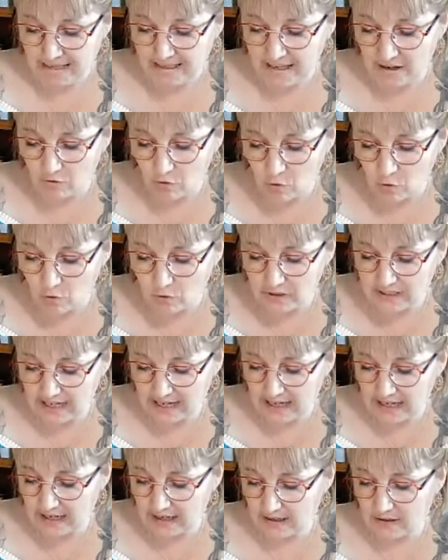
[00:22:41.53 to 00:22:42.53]
They're all
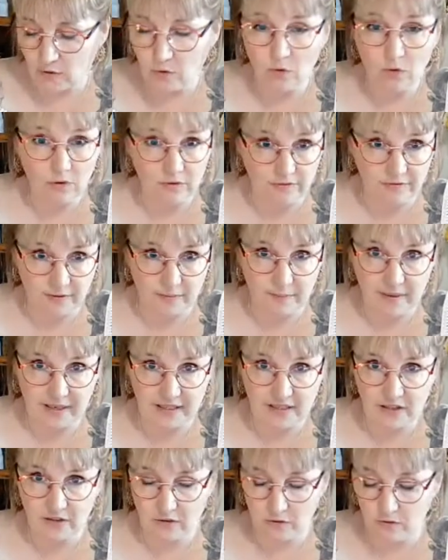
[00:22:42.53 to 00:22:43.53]
taken, all of the
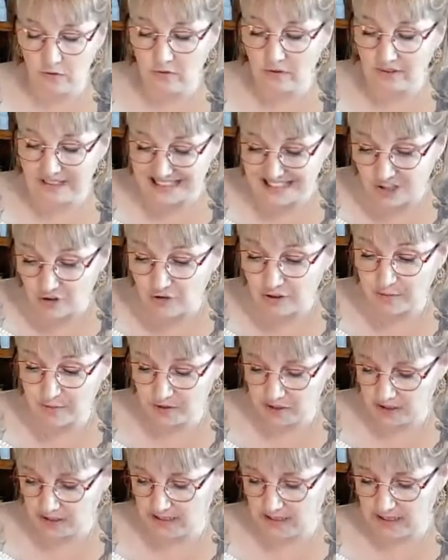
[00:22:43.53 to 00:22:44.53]
medical
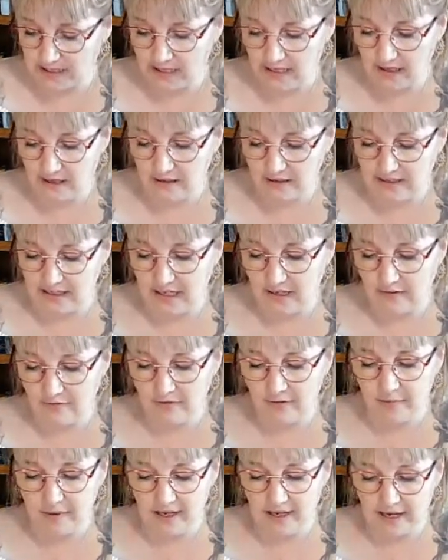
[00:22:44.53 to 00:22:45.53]
descriptions in here are taken
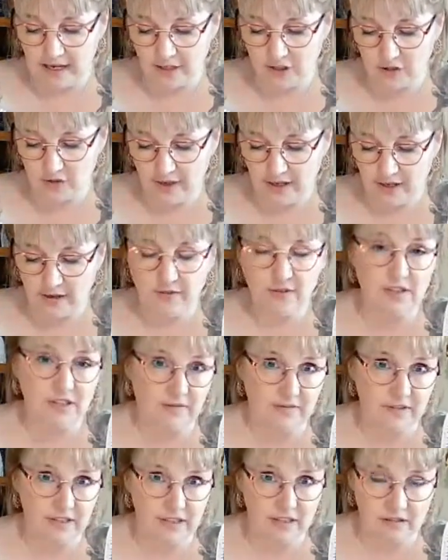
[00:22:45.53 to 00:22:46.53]
from the National Health
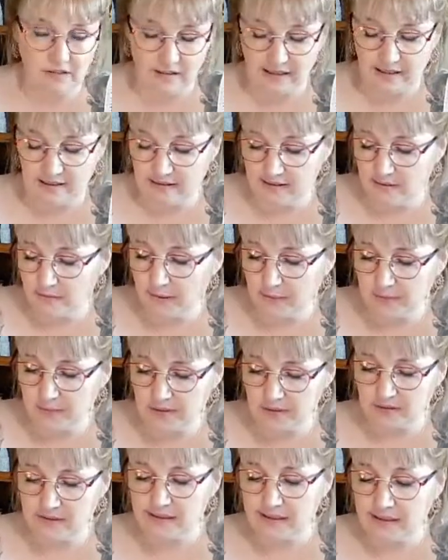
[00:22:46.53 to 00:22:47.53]
Service Guideline
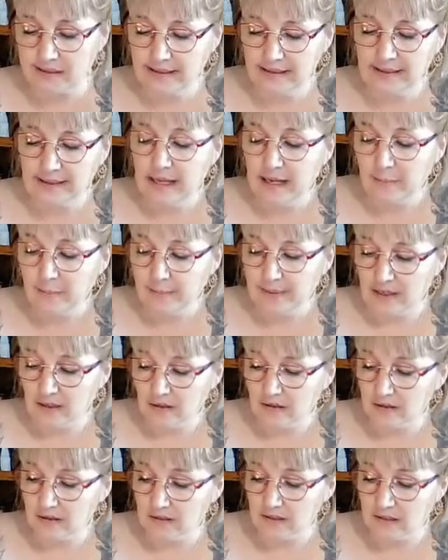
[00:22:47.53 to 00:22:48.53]
website,
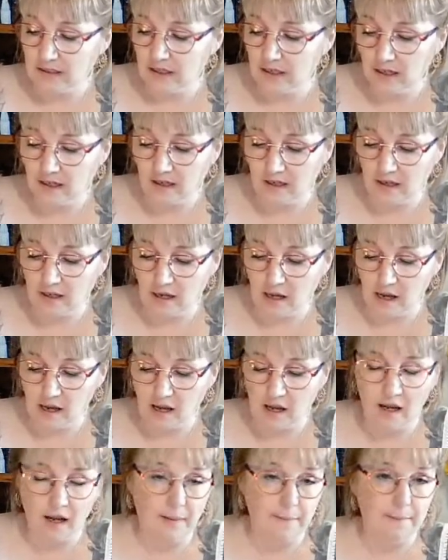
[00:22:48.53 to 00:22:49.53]
because
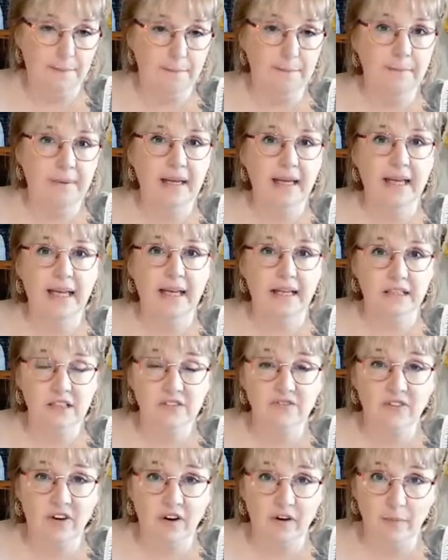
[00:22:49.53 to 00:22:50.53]

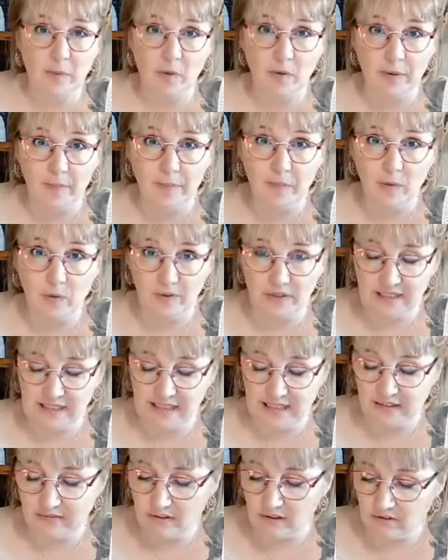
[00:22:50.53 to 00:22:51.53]
it's far more important to
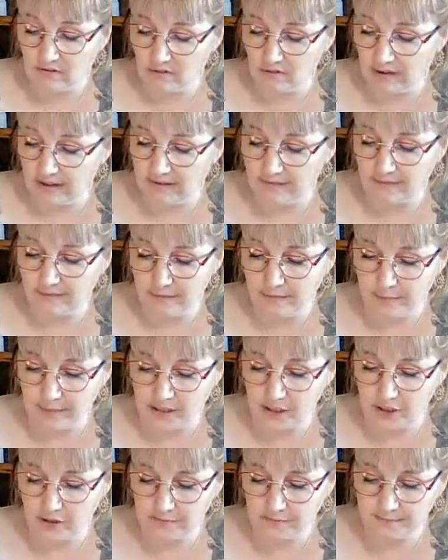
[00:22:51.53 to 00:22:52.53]
give you the right
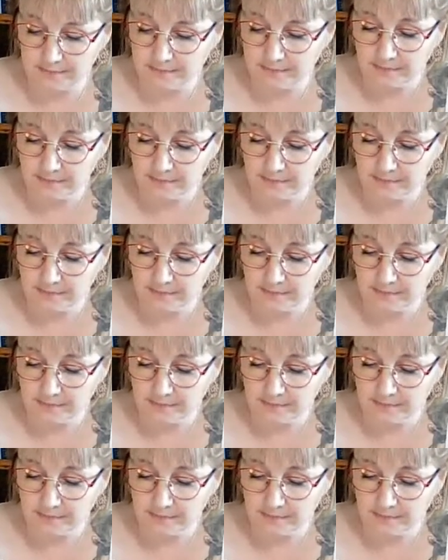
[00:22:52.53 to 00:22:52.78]
information.